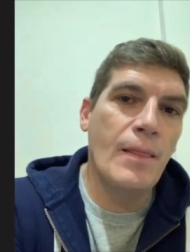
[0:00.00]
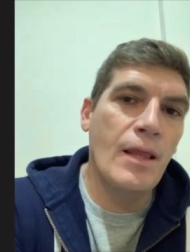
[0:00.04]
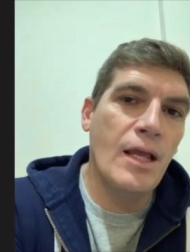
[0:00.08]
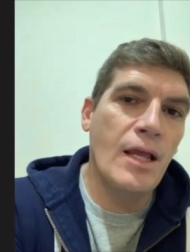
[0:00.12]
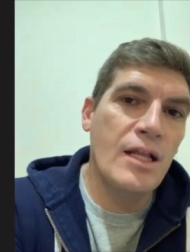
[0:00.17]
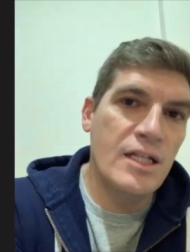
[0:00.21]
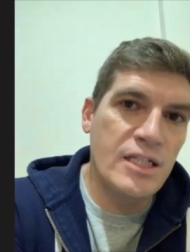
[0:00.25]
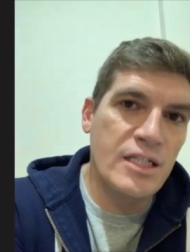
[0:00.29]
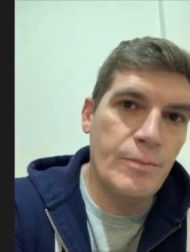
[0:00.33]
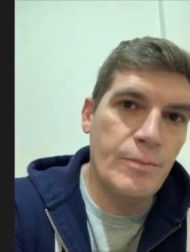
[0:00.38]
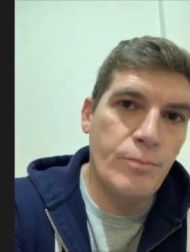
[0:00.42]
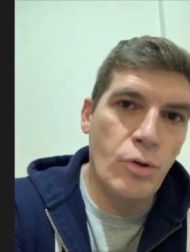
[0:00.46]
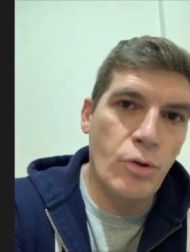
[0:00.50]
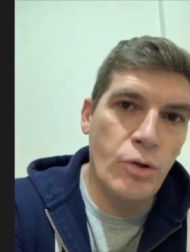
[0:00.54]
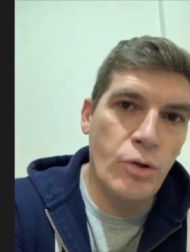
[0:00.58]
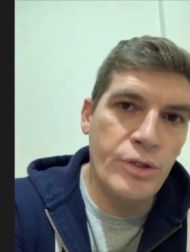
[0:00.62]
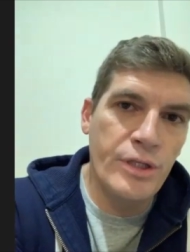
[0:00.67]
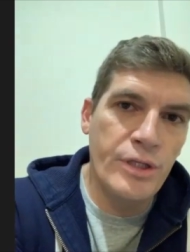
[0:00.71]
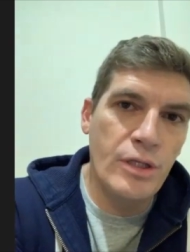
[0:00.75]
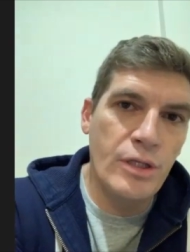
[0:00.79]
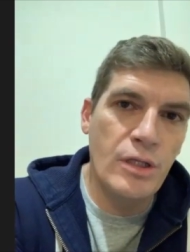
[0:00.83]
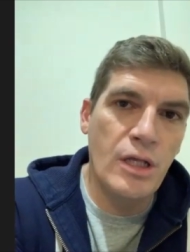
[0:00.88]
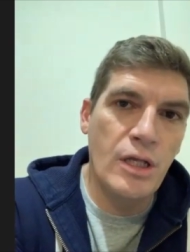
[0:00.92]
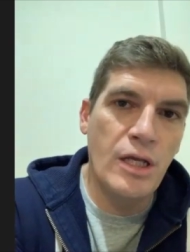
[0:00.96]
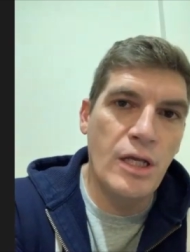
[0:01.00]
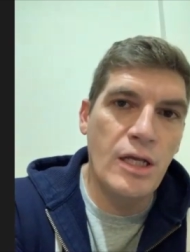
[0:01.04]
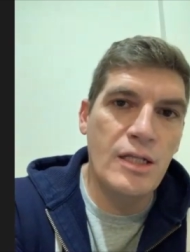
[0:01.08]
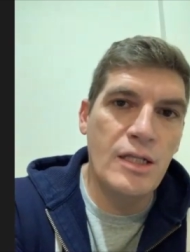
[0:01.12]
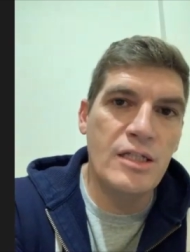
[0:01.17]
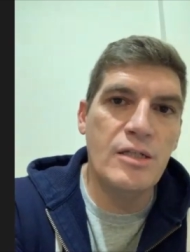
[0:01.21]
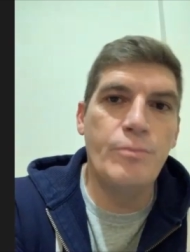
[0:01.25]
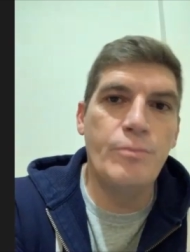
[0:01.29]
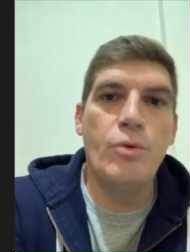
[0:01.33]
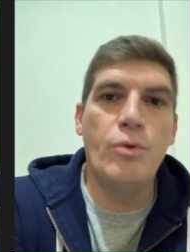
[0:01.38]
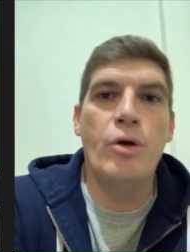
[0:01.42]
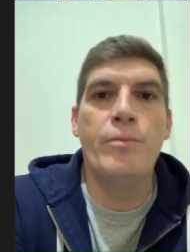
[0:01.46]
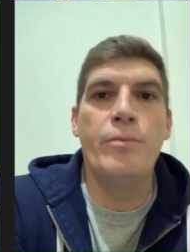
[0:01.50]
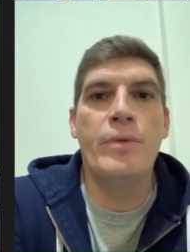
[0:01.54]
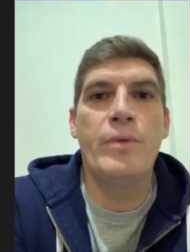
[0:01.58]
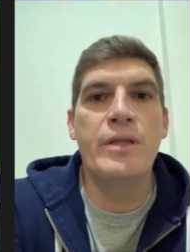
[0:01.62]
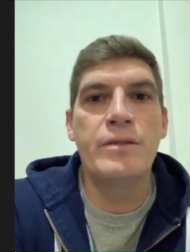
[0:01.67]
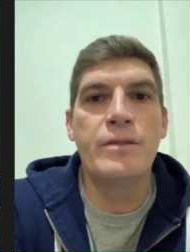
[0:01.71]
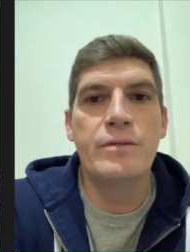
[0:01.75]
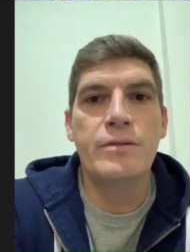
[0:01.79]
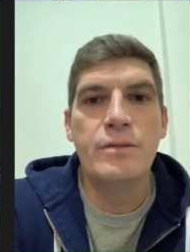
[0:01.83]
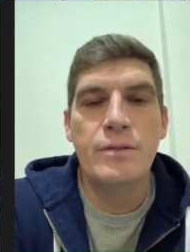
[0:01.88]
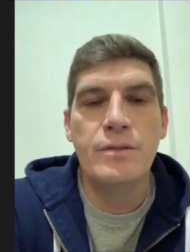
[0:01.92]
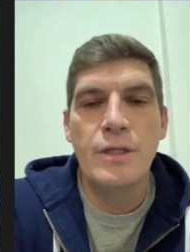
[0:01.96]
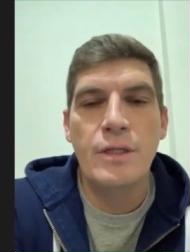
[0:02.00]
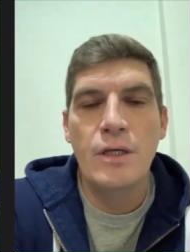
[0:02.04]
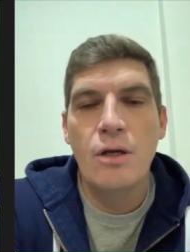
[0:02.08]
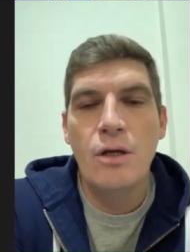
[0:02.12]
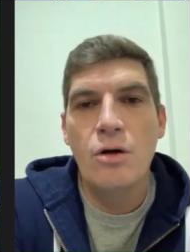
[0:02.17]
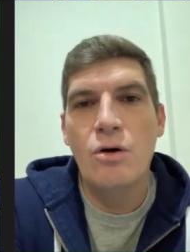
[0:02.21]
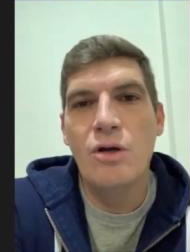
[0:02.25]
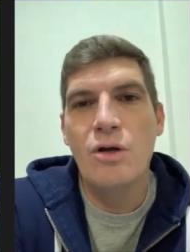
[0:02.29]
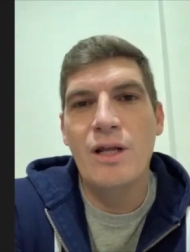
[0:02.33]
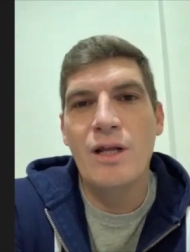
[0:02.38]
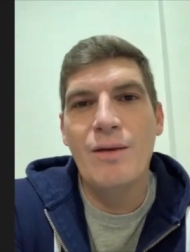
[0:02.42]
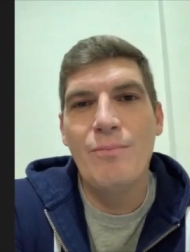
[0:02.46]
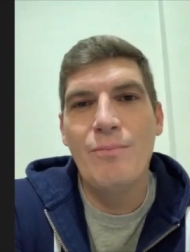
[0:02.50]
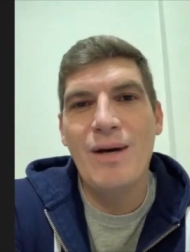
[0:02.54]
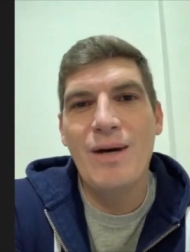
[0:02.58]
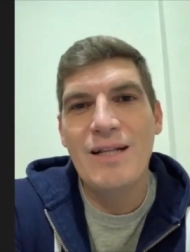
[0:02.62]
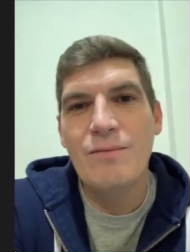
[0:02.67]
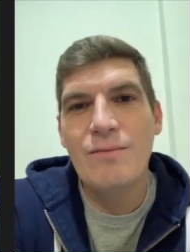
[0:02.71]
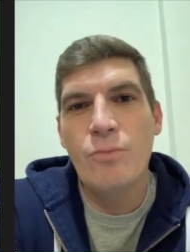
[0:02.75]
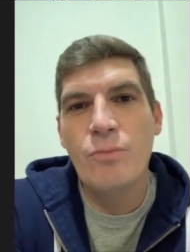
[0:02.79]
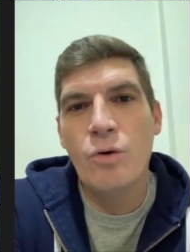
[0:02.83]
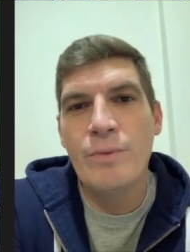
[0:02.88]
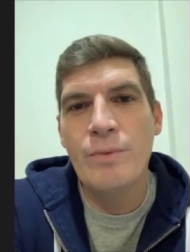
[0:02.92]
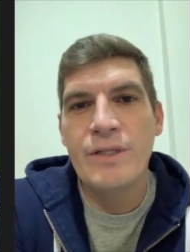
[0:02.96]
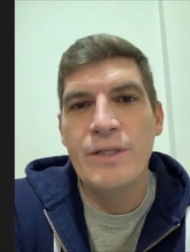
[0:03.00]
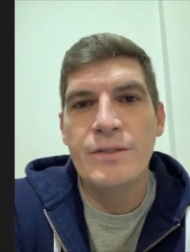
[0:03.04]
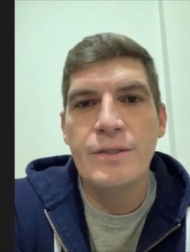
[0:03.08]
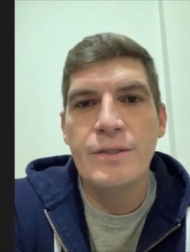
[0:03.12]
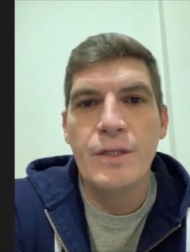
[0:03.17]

a disappoint uh, disappointment or a bad moment.